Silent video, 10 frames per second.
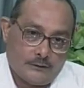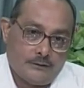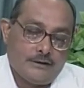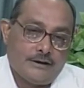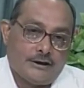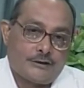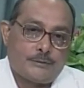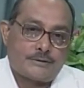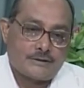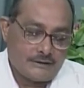No?
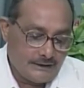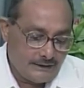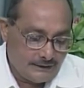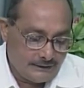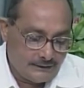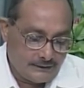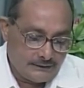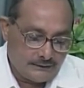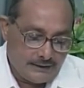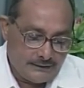Especially in
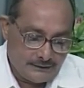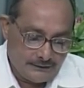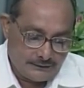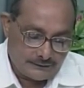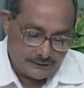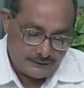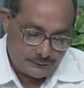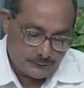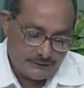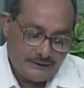the 19th
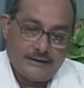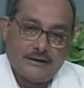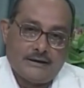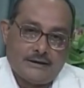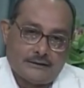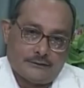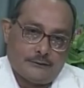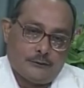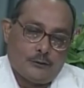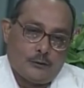century, no?